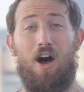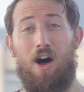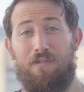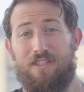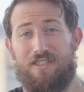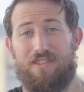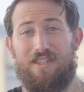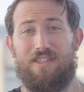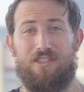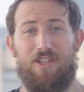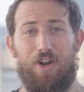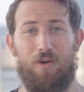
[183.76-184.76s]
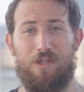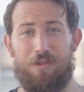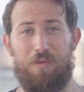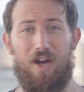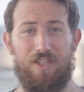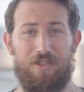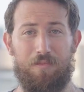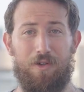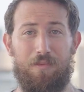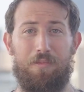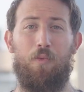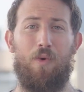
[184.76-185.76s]
Obviously, it's not always
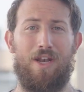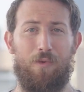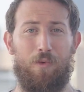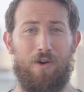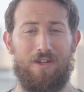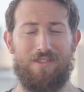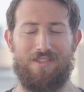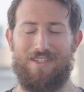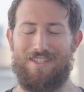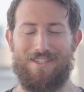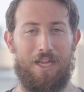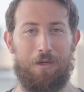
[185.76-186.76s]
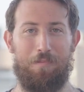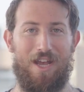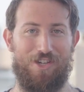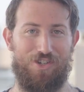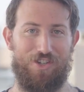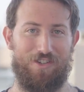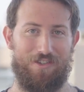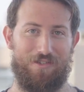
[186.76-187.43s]
possible, but when it works, it's like magic.